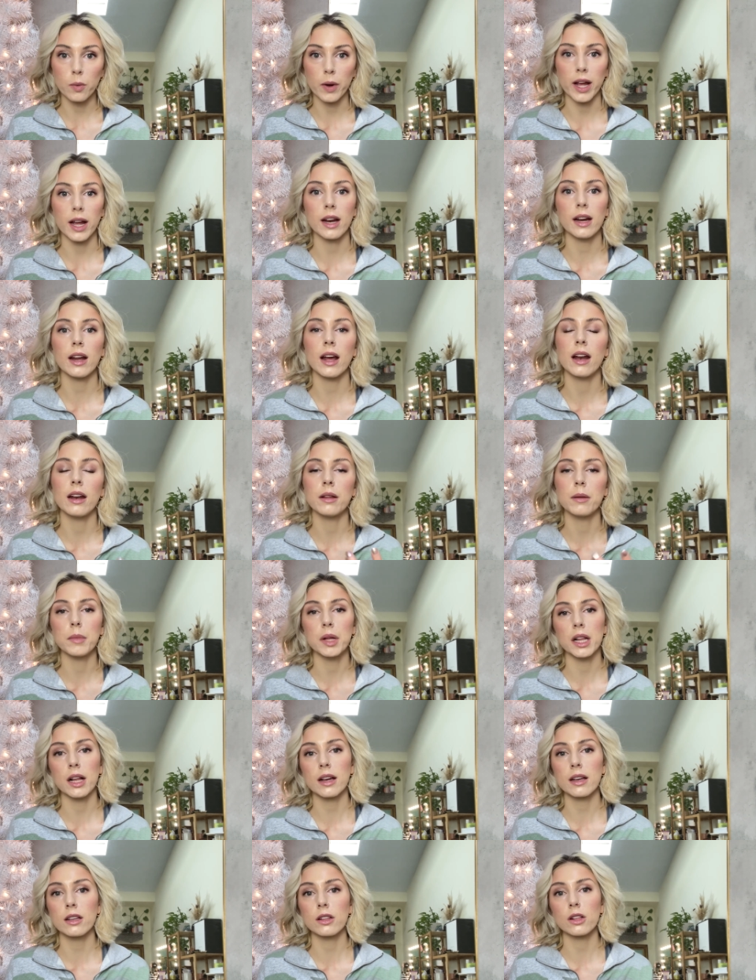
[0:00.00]
weight, and the
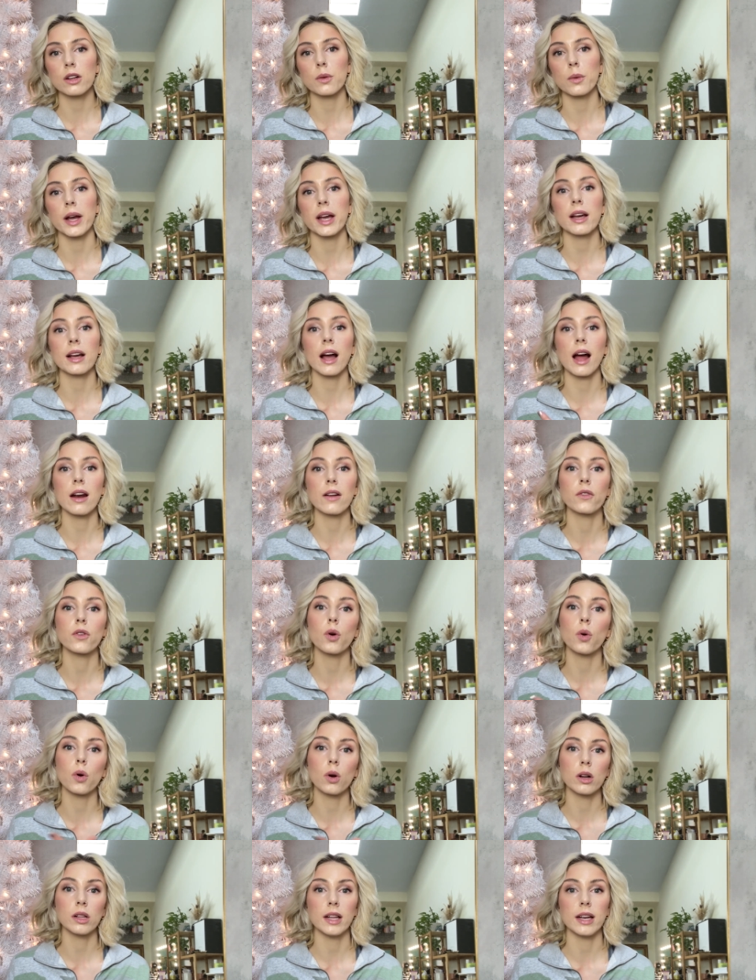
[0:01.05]
molecular weight kind of
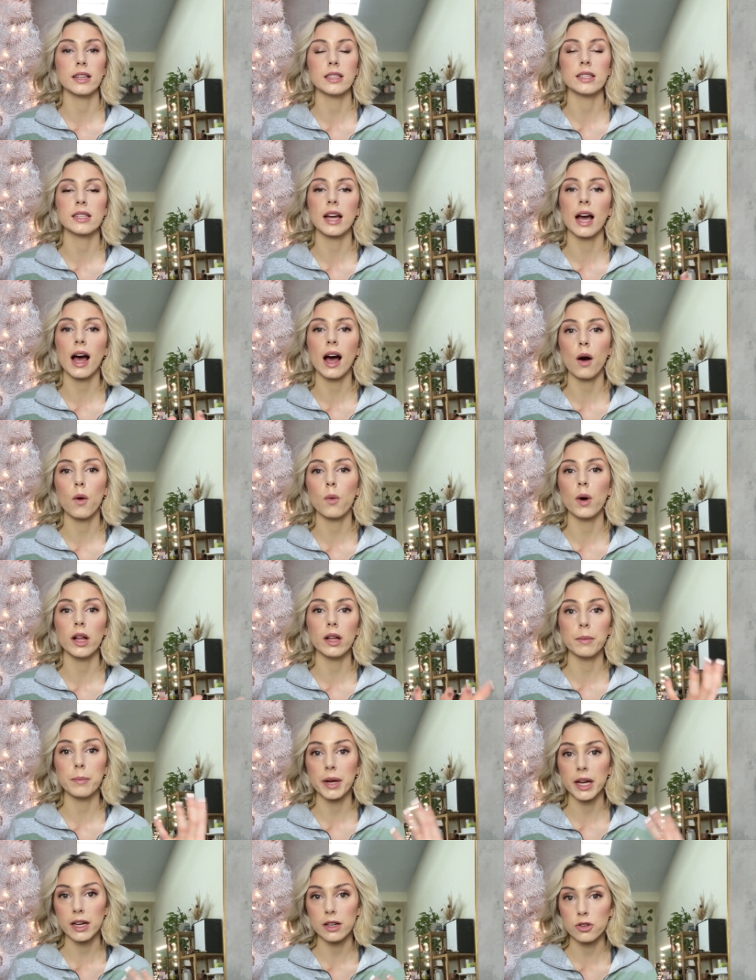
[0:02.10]
correlates to how well
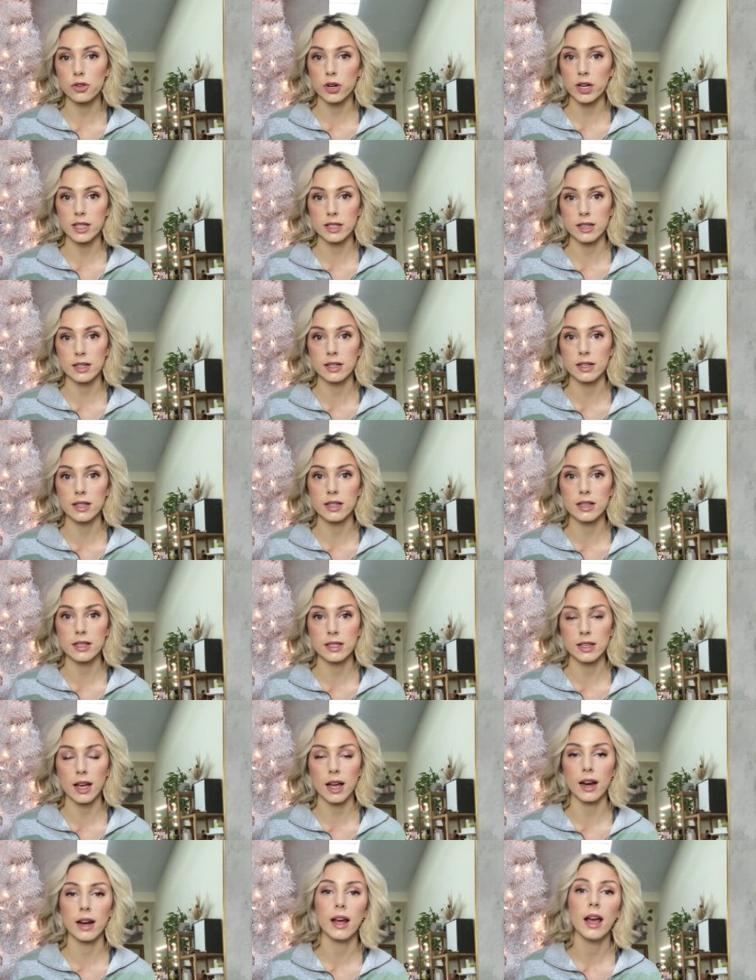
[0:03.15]
it penetrates into the
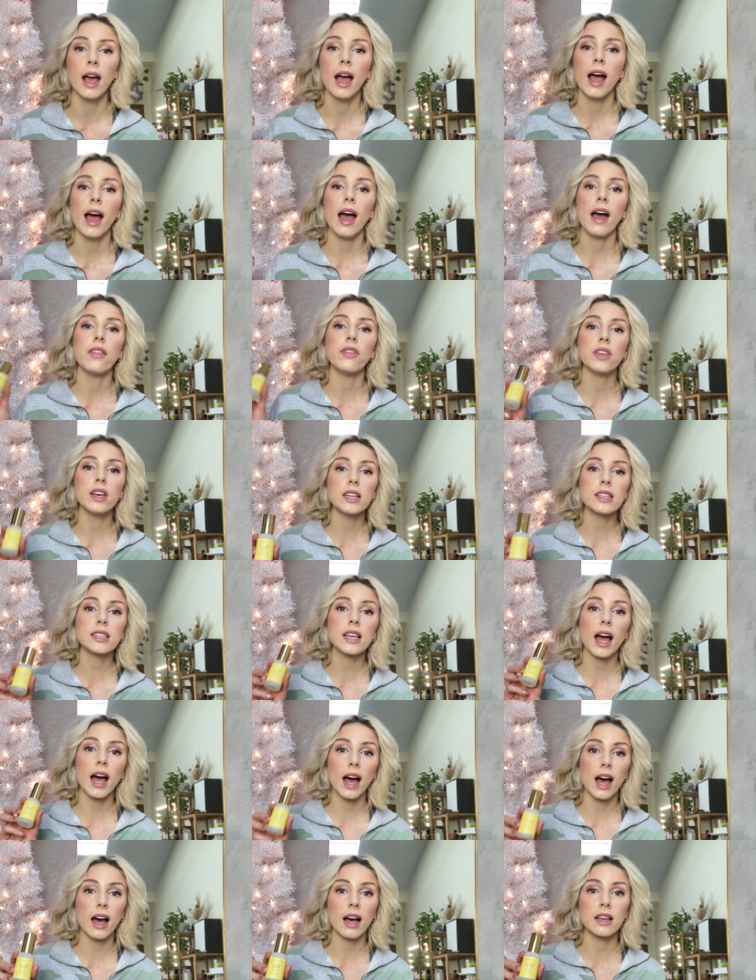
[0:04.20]
skin. And this
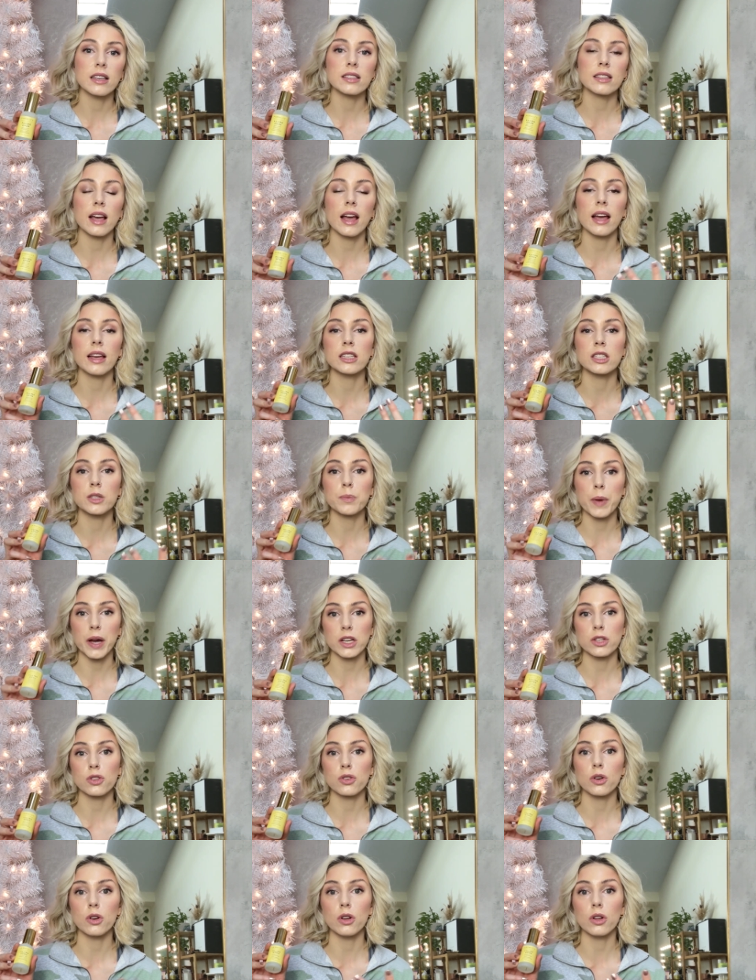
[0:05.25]
has a
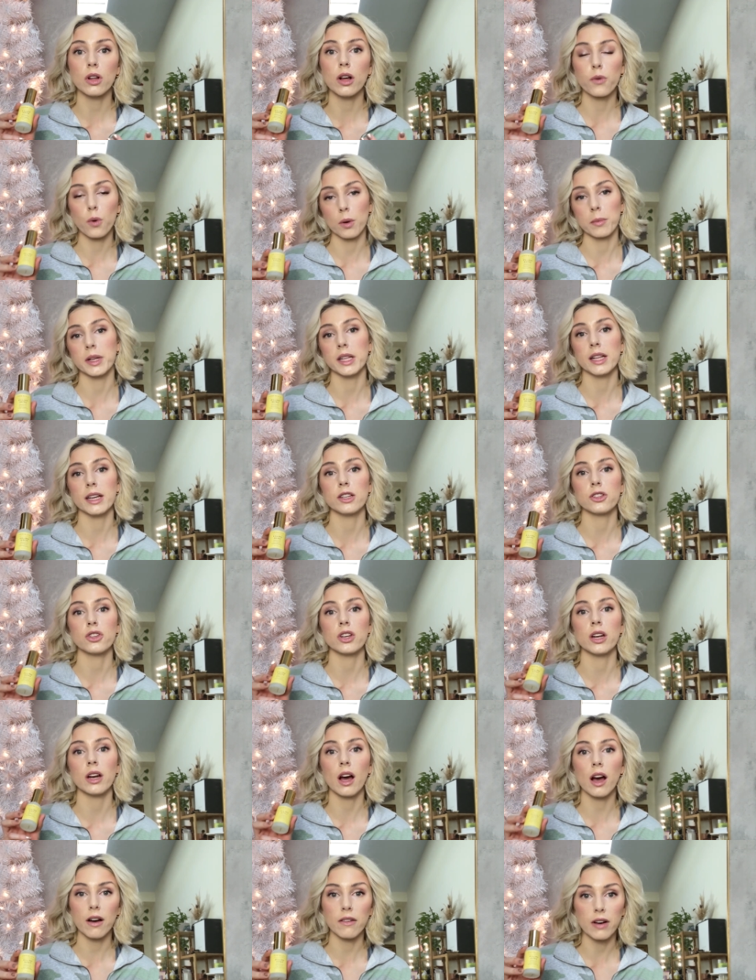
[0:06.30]
special
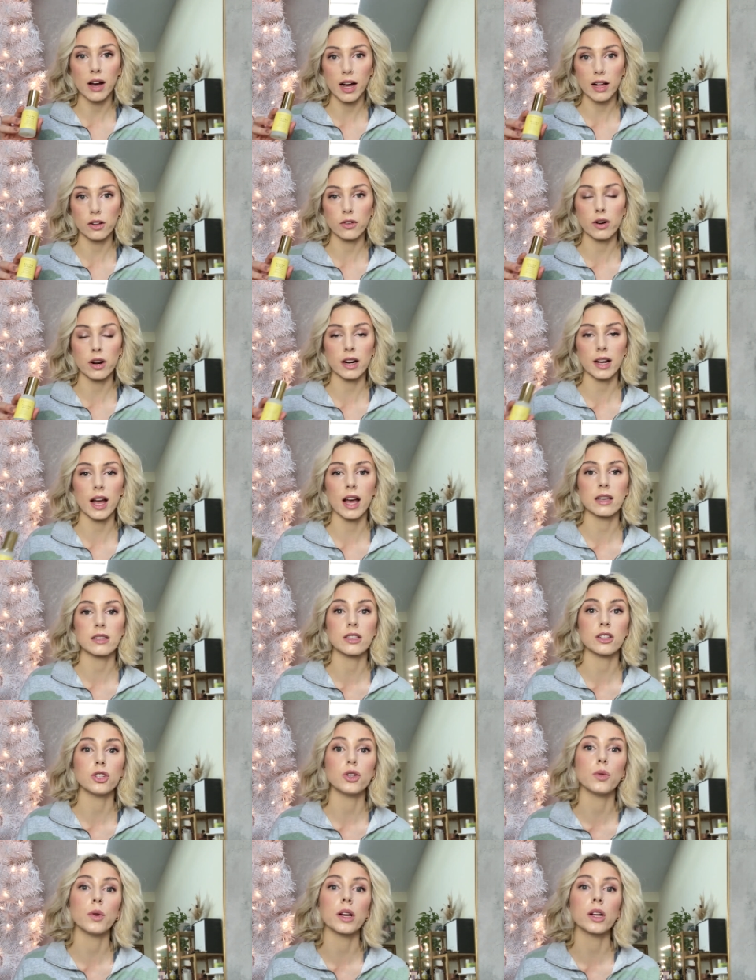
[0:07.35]
formulation of hyaluronic
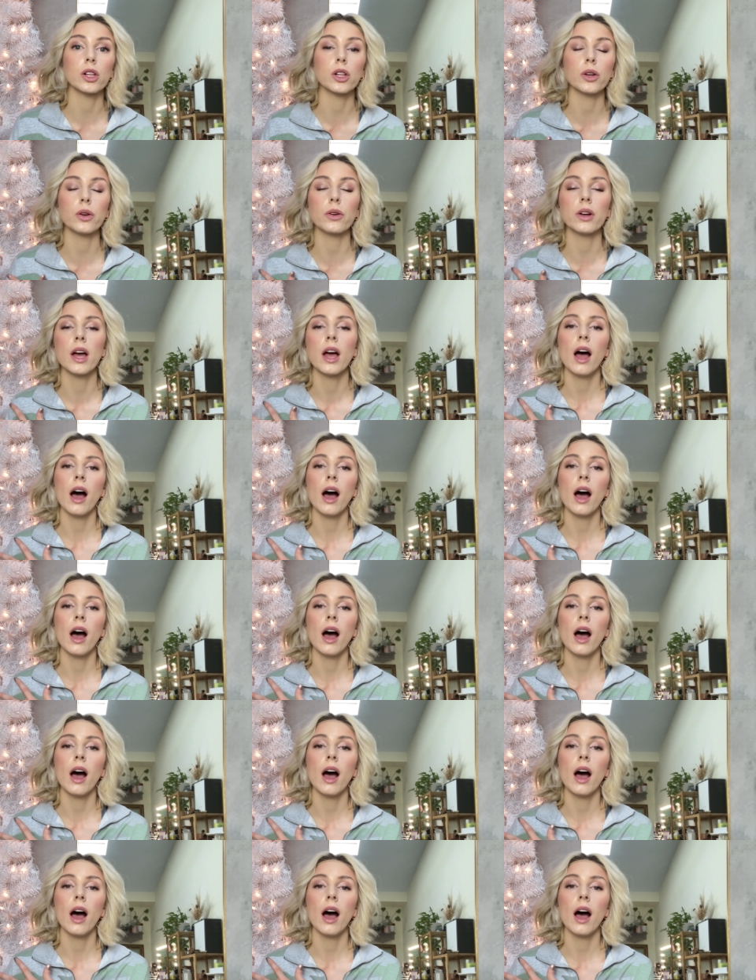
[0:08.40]
acid to include